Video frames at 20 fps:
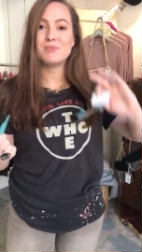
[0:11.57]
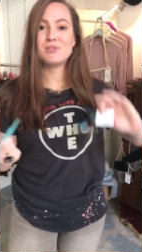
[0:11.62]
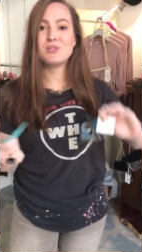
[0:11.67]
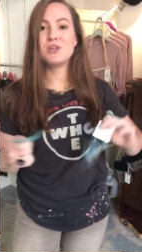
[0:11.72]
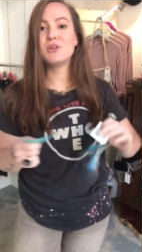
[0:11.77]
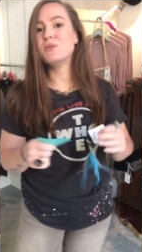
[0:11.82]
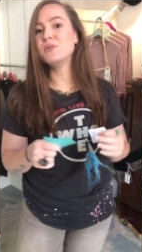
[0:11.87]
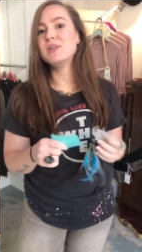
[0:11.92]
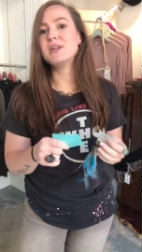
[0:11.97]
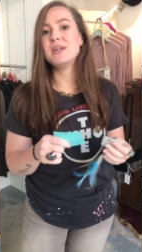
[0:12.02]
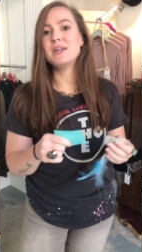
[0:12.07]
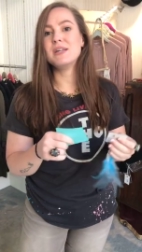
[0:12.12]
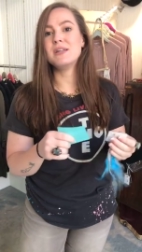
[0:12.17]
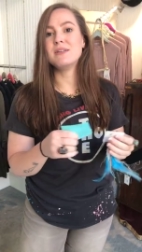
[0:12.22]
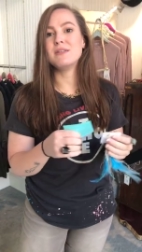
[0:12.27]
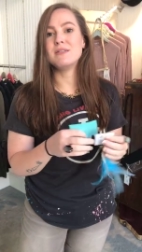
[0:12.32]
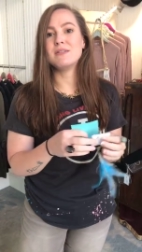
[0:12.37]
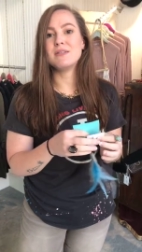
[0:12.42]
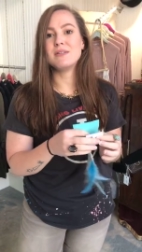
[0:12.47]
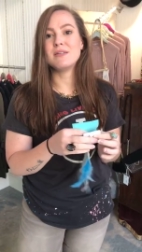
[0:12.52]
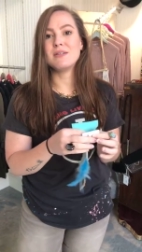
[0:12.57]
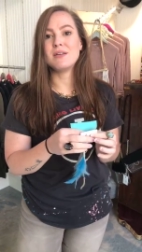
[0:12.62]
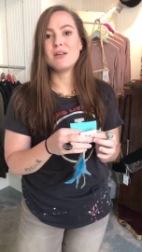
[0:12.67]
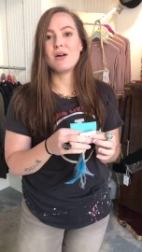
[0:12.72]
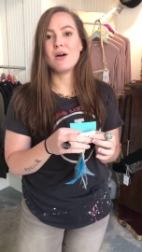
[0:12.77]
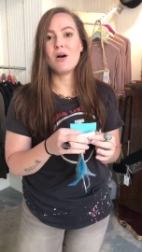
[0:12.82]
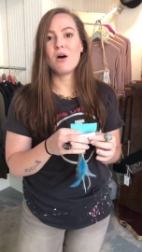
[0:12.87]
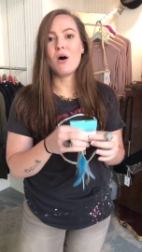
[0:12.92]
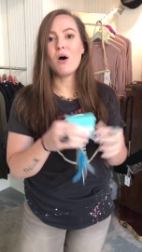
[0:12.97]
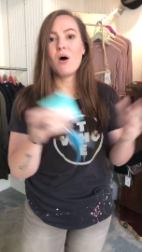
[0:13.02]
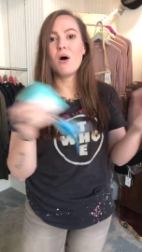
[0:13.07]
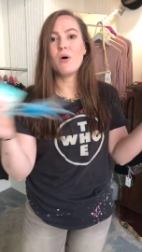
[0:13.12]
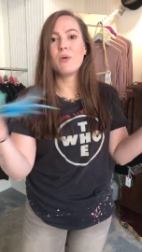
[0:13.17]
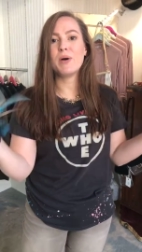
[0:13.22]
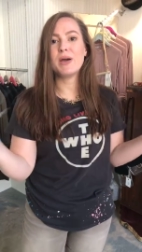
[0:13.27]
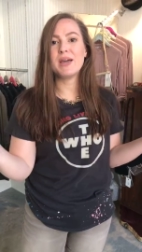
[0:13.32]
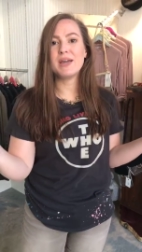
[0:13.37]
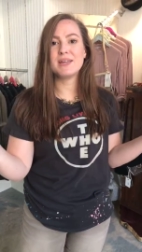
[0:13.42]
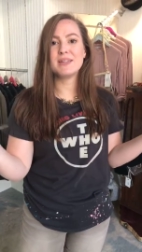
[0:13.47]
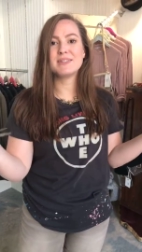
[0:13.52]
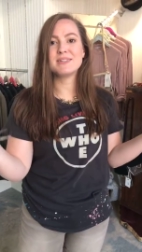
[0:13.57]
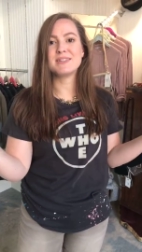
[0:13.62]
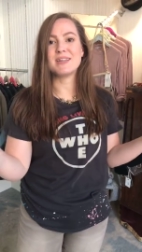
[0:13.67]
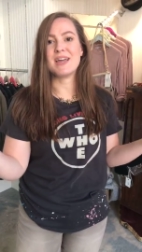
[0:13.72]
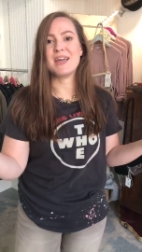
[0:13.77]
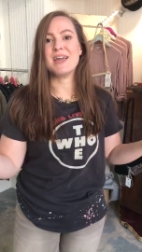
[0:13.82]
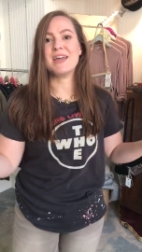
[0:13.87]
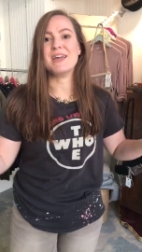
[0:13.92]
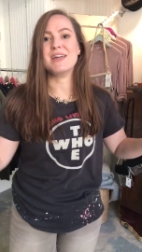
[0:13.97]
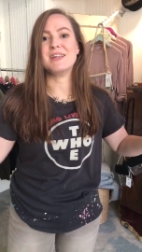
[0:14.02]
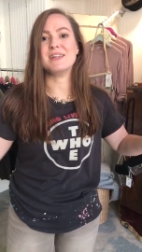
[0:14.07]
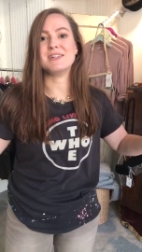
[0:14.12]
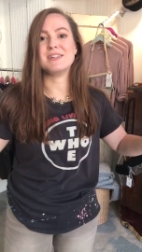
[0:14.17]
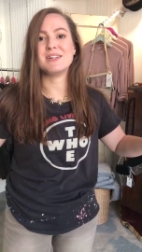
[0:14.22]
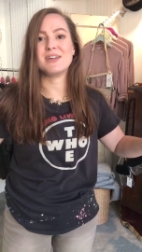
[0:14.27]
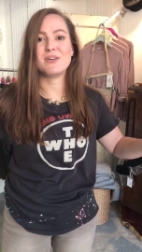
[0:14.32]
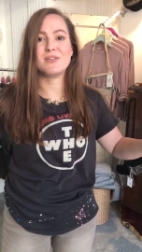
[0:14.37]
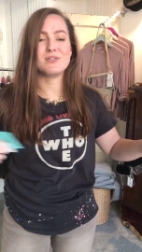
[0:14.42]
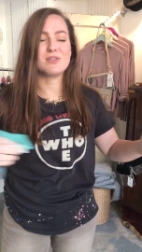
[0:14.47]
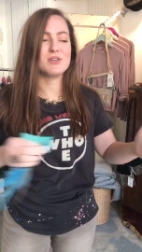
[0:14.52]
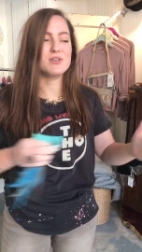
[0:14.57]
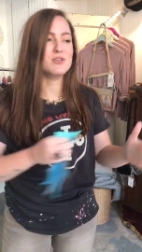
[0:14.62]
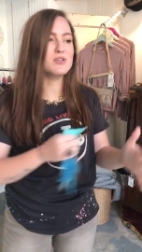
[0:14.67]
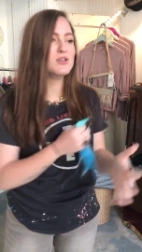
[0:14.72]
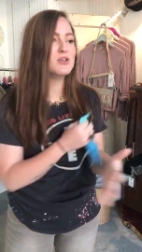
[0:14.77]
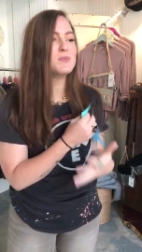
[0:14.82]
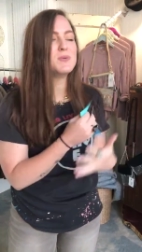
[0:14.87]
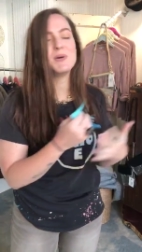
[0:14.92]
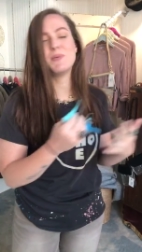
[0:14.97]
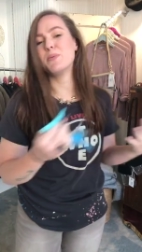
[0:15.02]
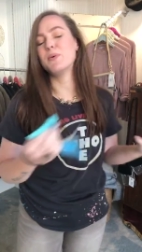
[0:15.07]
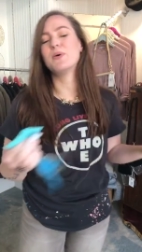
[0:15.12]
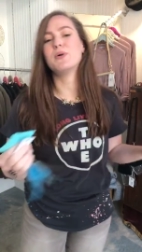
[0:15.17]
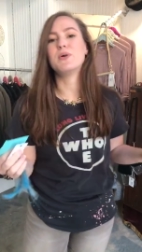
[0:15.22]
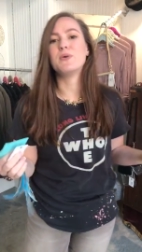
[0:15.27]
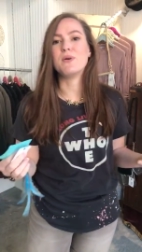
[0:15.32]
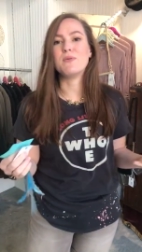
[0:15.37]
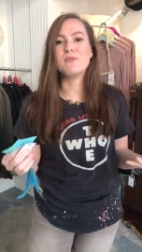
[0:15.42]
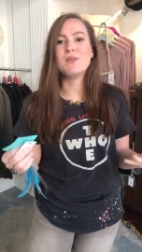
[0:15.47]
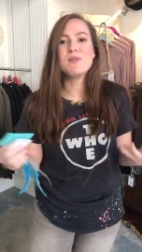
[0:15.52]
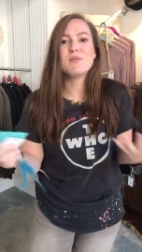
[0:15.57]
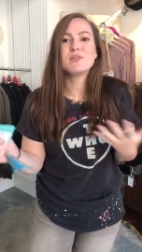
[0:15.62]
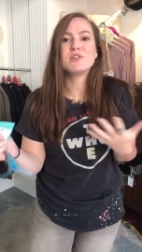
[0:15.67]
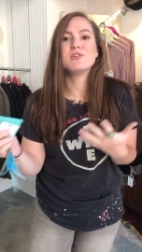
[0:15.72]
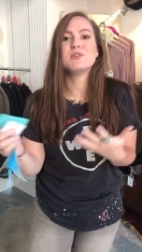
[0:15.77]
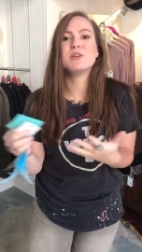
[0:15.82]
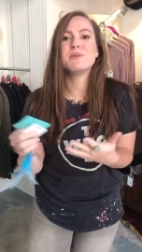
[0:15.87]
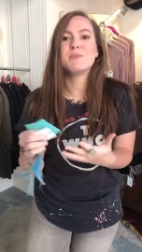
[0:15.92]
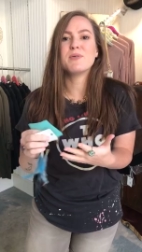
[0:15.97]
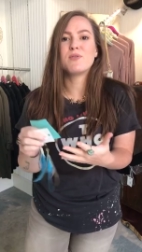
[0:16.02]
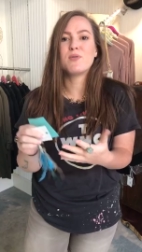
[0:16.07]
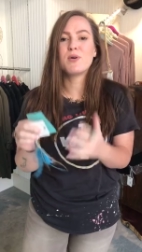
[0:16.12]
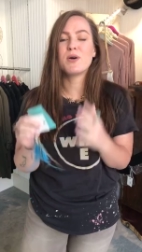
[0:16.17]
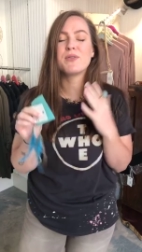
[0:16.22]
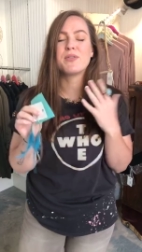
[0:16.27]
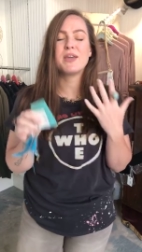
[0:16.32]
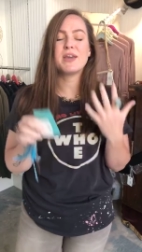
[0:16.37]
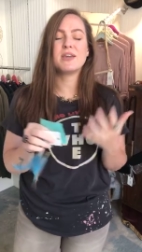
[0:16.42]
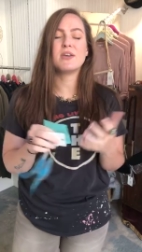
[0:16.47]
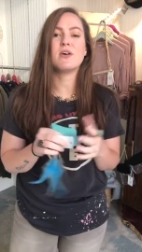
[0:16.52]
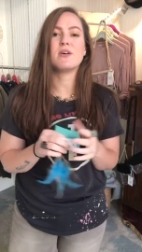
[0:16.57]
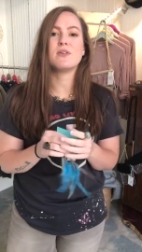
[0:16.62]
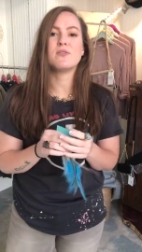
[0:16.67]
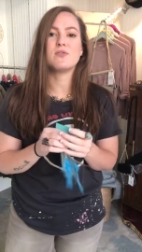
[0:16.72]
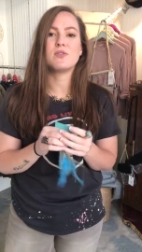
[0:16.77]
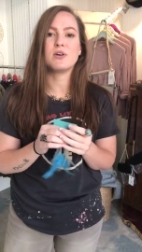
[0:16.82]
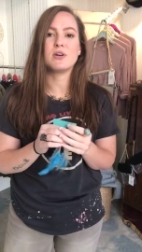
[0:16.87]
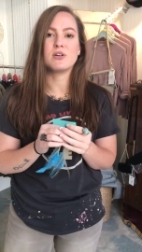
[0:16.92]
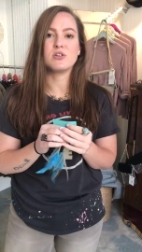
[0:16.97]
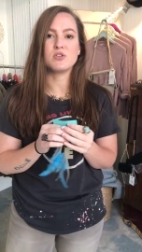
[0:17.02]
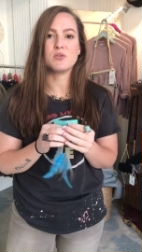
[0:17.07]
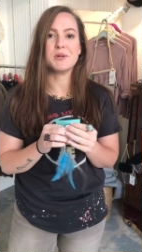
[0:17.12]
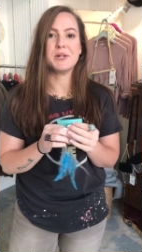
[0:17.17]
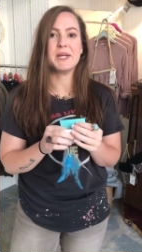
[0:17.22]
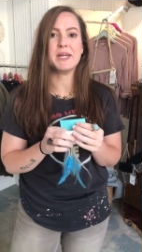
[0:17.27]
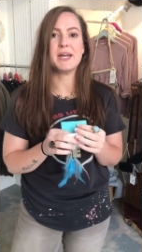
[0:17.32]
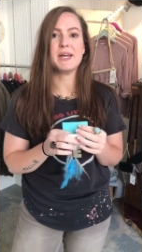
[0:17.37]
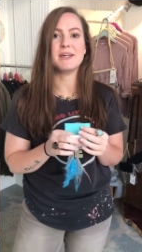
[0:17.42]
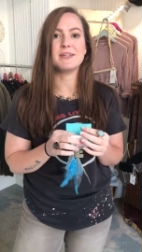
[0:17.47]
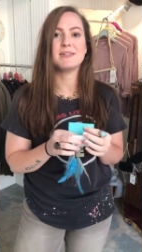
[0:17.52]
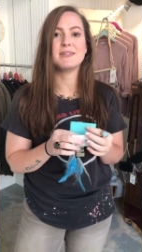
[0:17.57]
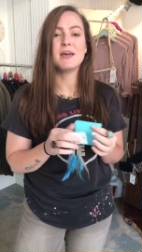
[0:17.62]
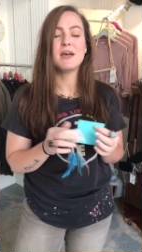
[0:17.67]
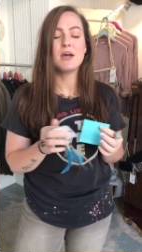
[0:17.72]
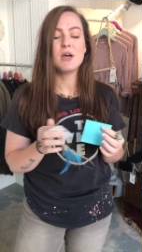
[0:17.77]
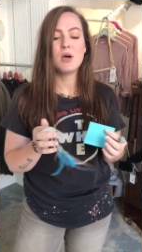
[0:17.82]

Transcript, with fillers: tuned in always and the new people who have never tuned in before. Thank y'all for joining us.